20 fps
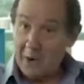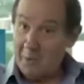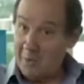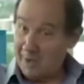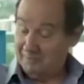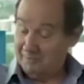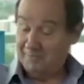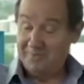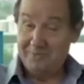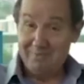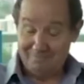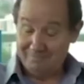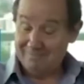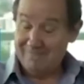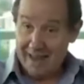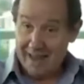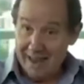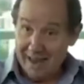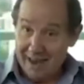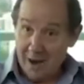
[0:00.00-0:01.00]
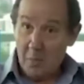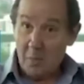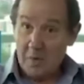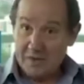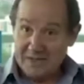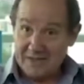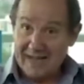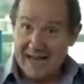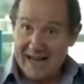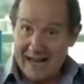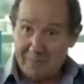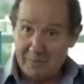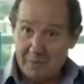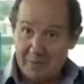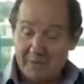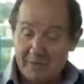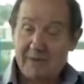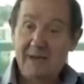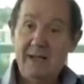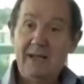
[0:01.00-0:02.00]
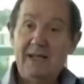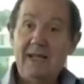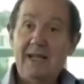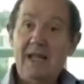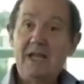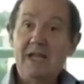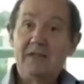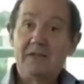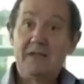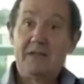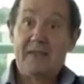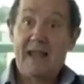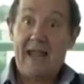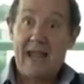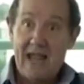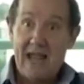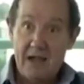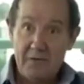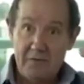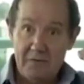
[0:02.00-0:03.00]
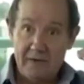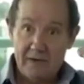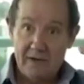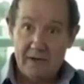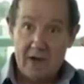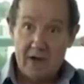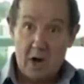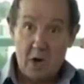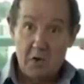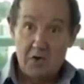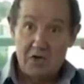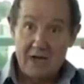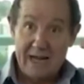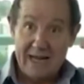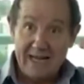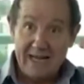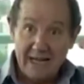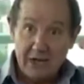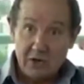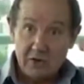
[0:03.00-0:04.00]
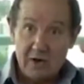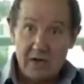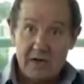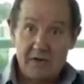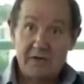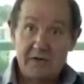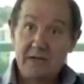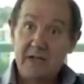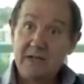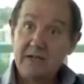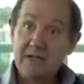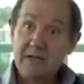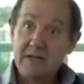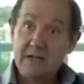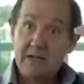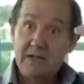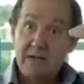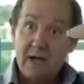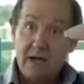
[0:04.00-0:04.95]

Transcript: Well, what's going to happen is that the heavier oceanic crust is going to